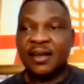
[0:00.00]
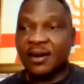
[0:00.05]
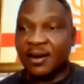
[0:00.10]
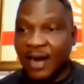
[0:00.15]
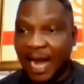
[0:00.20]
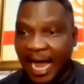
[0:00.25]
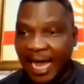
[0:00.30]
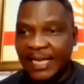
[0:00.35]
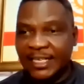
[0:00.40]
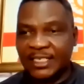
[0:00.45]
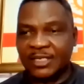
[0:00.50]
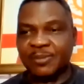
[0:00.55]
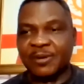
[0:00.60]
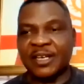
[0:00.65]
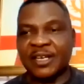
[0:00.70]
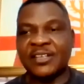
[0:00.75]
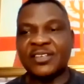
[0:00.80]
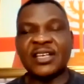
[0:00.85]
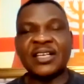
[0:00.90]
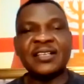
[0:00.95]
Rise,
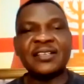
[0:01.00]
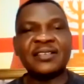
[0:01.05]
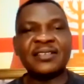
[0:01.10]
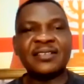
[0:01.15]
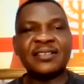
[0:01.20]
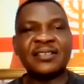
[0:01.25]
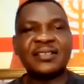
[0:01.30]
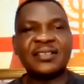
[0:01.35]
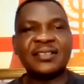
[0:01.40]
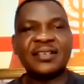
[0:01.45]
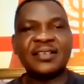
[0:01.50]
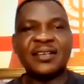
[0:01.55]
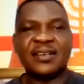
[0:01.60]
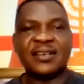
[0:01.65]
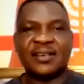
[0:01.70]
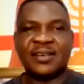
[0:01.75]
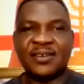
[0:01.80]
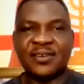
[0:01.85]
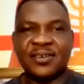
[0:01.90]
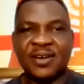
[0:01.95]
brethren.
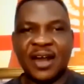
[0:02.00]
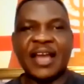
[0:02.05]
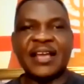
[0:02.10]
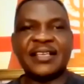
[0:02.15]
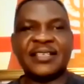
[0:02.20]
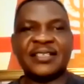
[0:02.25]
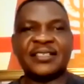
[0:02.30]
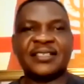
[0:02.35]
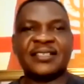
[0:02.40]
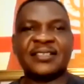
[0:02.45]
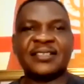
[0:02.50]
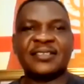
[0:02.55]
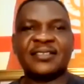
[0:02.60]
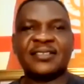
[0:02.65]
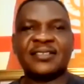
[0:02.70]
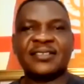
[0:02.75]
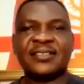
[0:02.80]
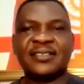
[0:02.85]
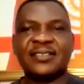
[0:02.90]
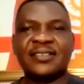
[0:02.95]
Rise.
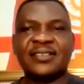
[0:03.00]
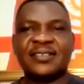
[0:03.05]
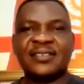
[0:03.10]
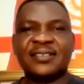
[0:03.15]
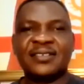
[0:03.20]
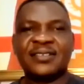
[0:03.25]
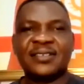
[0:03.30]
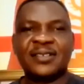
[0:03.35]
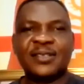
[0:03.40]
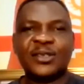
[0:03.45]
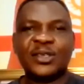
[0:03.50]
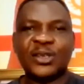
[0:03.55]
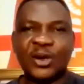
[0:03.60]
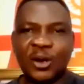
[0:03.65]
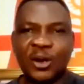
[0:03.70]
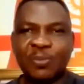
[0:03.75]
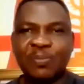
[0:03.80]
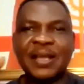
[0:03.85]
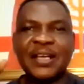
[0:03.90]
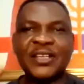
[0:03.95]
The
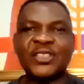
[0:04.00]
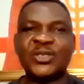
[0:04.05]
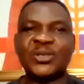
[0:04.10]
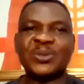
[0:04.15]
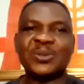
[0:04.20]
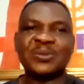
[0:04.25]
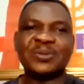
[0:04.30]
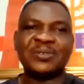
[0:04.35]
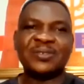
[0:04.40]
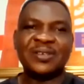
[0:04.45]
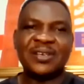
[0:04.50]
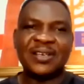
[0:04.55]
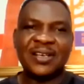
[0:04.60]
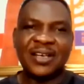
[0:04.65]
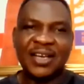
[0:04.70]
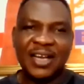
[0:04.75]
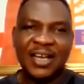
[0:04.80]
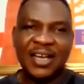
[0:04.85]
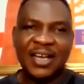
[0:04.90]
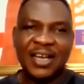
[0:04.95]
Lord bless you
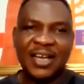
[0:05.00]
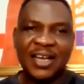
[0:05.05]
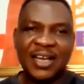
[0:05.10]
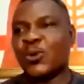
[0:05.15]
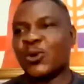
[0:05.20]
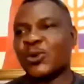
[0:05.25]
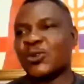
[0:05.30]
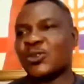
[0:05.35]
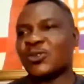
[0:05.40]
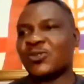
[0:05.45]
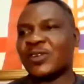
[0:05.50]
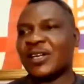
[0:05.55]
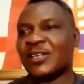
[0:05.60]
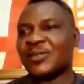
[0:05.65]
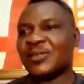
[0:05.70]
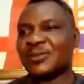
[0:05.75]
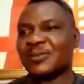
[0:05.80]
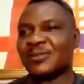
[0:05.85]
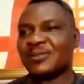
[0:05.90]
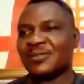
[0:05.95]
and keep watch over
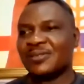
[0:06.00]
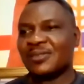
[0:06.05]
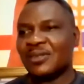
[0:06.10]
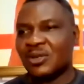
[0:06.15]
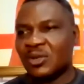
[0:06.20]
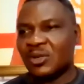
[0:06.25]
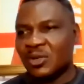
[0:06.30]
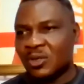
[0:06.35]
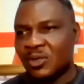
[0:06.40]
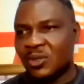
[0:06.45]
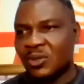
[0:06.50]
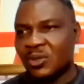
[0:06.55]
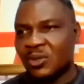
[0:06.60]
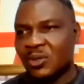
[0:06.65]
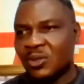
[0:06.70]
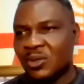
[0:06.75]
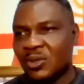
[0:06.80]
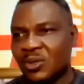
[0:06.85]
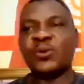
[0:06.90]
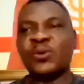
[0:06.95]
you.
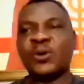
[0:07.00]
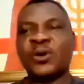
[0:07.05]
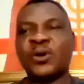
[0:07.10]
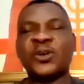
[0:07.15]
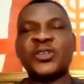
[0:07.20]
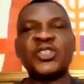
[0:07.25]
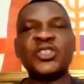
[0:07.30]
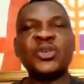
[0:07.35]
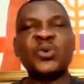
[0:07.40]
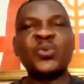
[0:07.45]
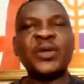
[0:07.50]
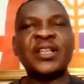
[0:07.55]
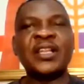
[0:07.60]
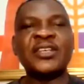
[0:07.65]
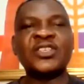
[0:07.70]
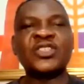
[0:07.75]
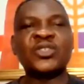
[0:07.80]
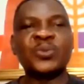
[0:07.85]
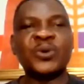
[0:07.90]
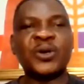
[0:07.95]
We'll, take, we'll continue with
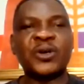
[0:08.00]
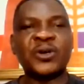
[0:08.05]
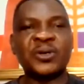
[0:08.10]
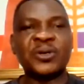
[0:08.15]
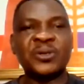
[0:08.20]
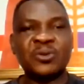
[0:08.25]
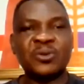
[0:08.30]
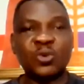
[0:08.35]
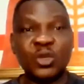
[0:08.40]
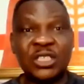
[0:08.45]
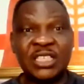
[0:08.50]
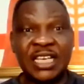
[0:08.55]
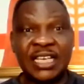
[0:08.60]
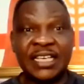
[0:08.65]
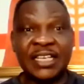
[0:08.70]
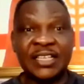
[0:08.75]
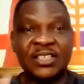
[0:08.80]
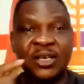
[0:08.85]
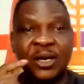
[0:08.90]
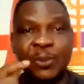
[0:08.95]
this tomorrow. We'll
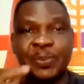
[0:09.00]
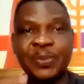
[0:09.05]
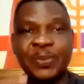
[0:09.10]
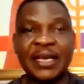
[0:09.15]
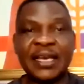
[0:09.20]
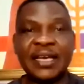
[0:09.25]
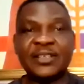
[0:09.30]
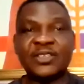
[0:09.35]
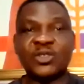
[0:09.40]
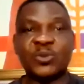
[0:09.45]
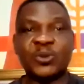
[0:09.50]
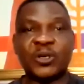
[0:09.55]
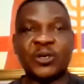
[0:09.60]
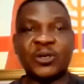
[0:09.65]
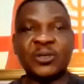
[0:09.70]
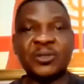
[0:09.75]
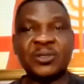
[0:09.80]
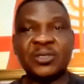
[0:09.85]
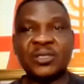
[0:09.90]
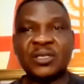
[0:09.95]
take it up again
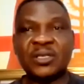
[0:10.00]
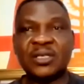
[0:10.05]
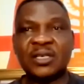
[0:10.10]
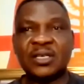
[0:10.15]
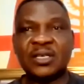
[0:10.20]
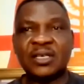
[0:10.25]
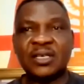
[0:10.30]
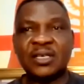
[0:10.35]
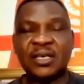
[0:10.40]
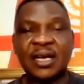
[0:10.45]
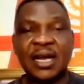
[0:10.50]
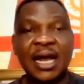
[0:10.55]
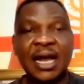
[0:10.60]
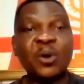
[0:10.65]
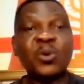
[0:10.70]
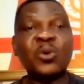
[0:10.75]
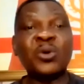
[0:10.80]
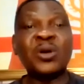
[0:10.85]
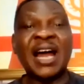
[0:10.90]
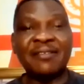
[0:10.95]
tomorrow
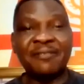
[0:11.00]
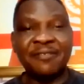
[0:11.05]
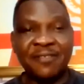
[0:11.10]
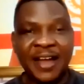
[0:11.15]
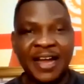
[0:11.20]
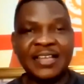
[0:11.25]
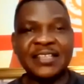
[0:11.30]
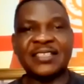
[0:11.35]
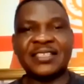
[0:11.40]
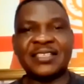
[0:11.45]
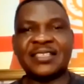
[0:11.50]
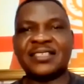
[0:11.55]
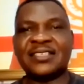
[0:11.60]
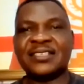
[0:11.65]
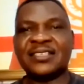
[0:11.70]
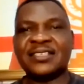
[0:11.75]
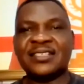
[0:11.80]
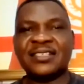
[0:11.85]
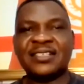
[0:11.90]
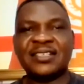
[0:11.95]
and will advance.